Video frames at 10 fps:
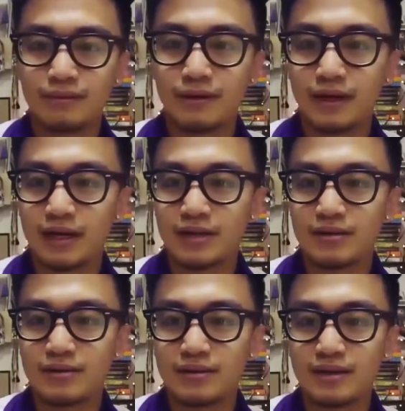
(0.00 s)
where can
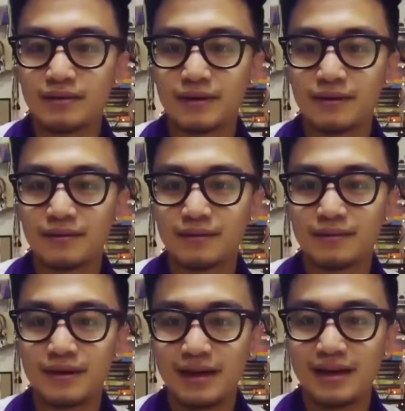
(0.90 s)
you? There we go.
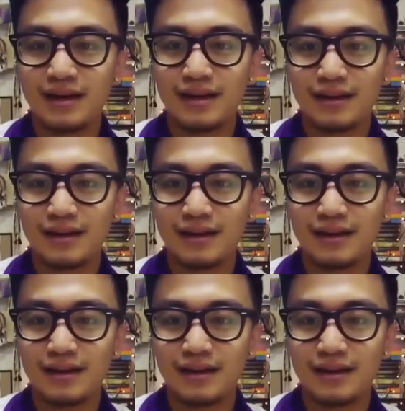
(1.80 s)
Hi.